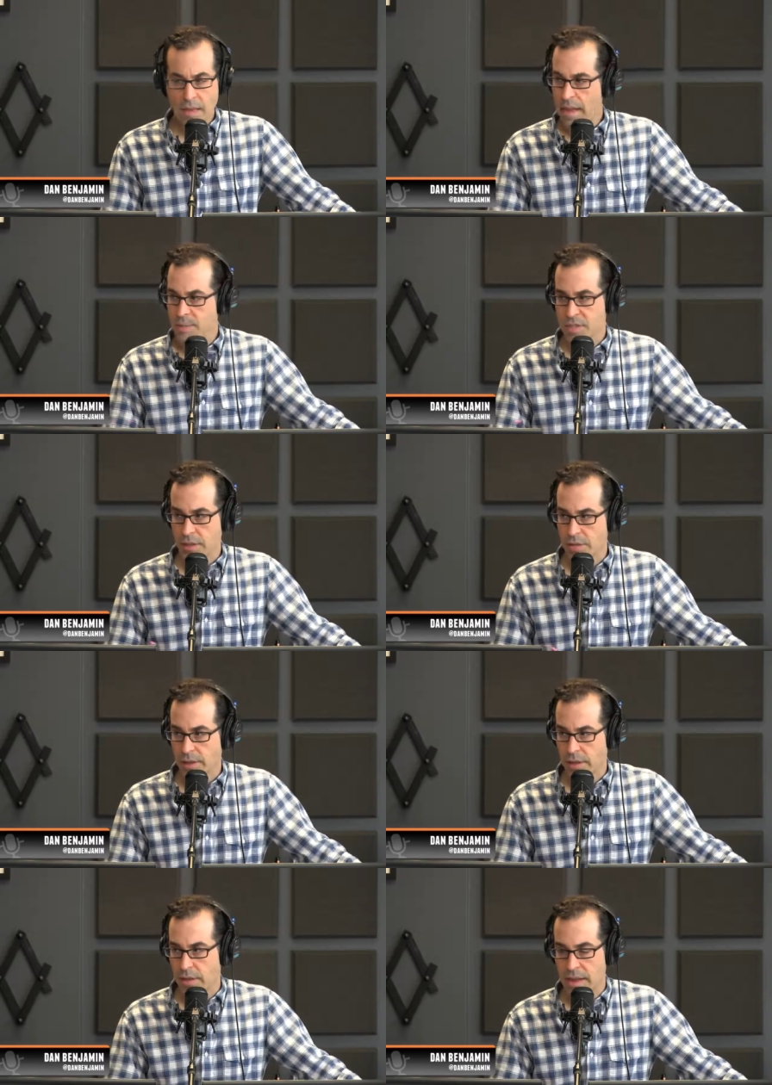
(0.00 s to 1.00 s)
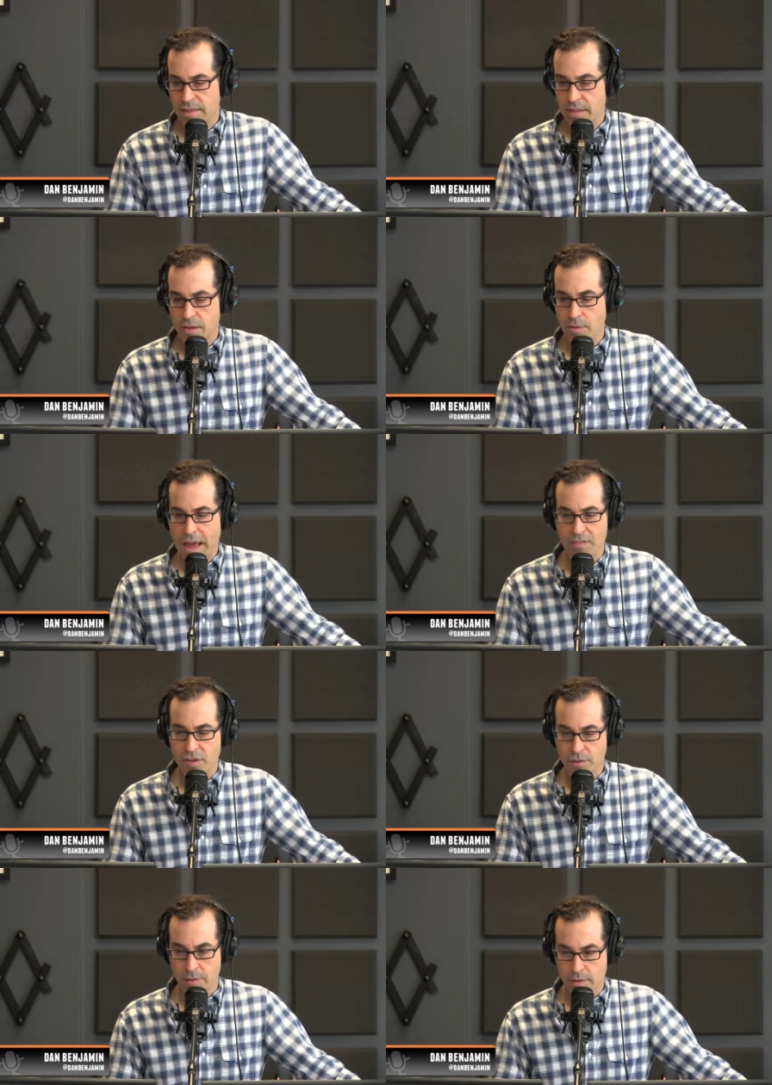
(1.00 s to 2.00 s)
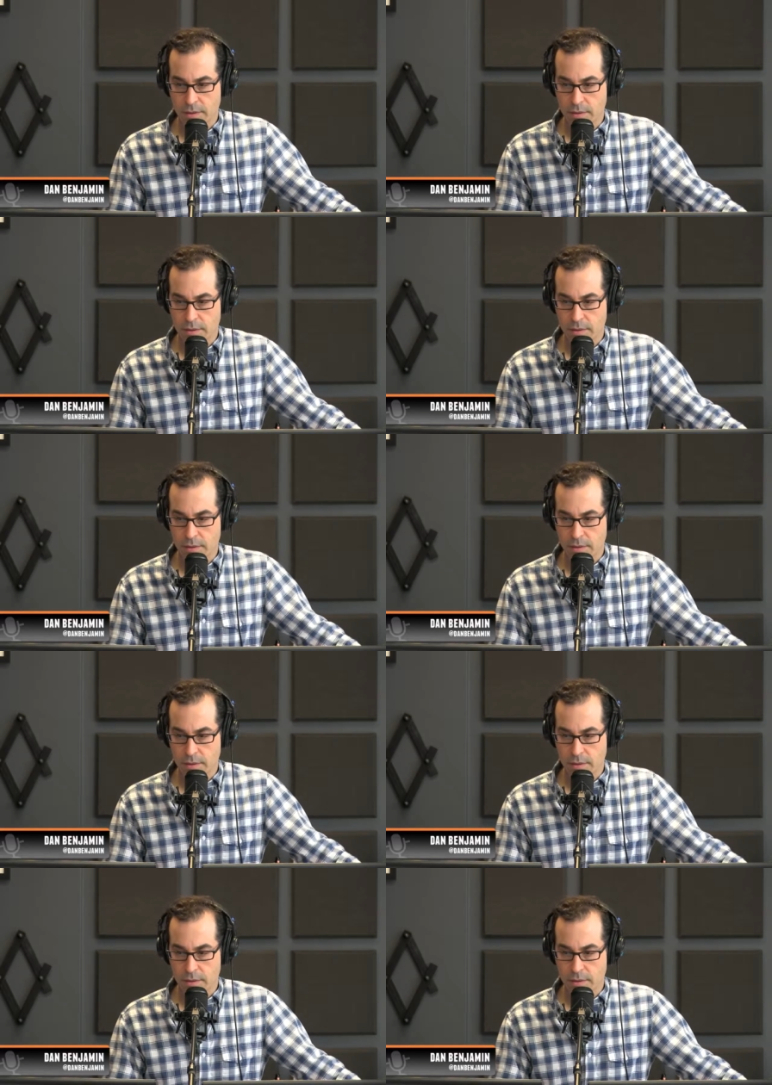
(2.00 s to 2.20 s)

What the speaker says: Absolutely. I think you have to do it.